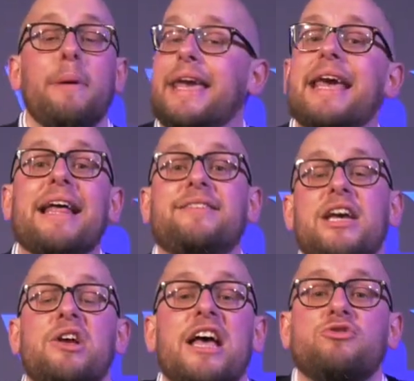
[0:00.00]
And can I tell
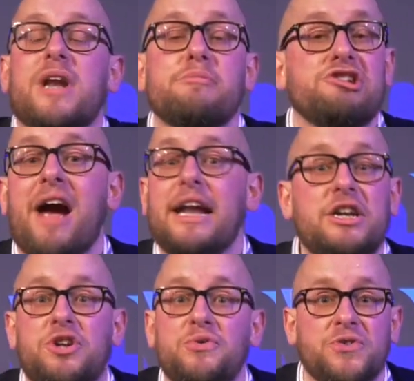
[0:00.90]
you, that's what I'm trying to
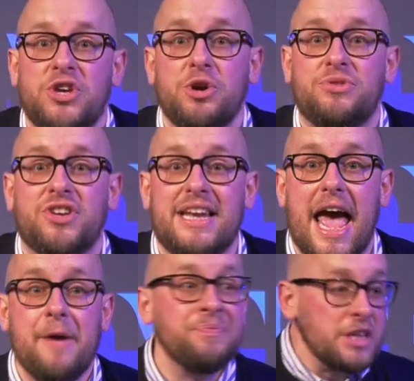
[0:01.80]
do for you
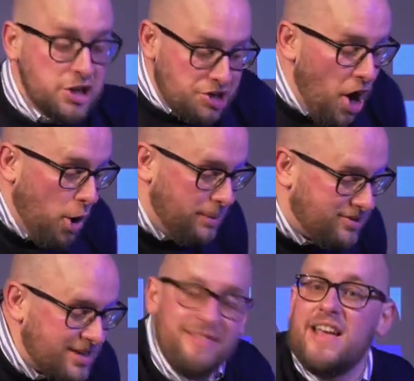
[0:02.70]
today. Job is
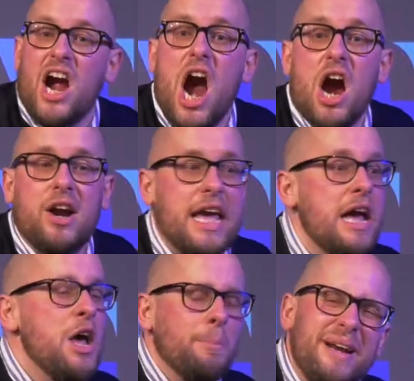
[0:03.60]
sitting there hurting,
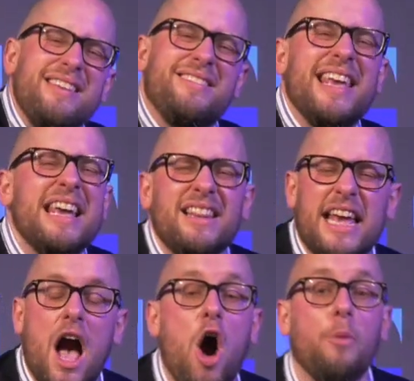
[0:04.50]
but he's
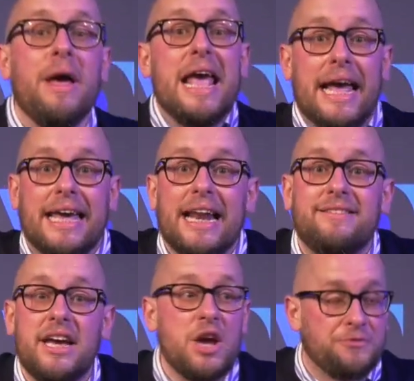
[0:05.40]
dealing hope. And can I
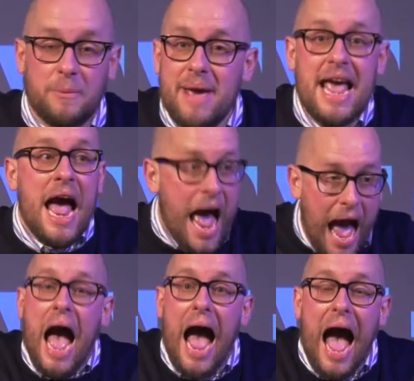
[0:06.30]
tell you, for me,
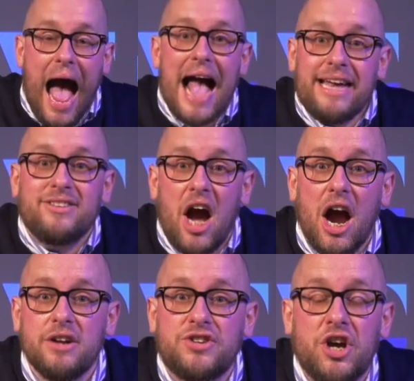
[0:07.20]
I get to
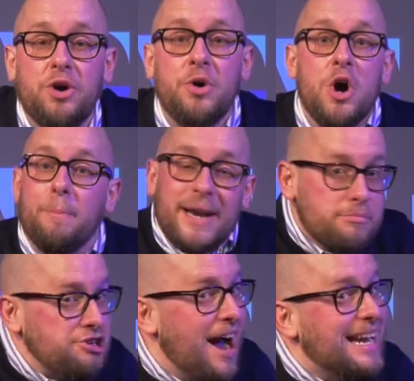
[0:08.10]
hurt too, but
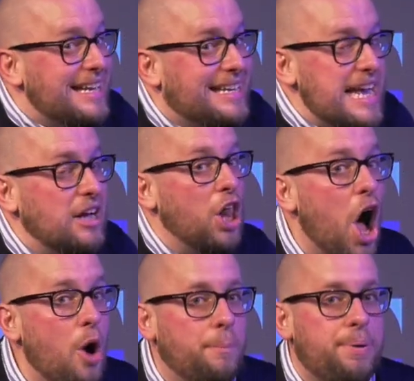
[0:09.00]
I'm trying to deal
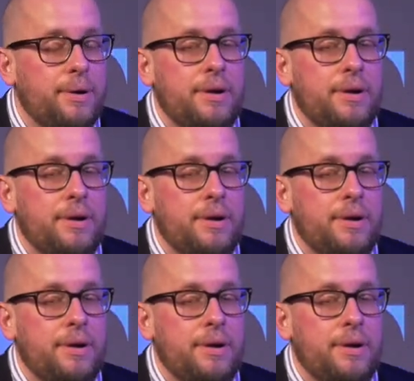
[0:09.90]
hope.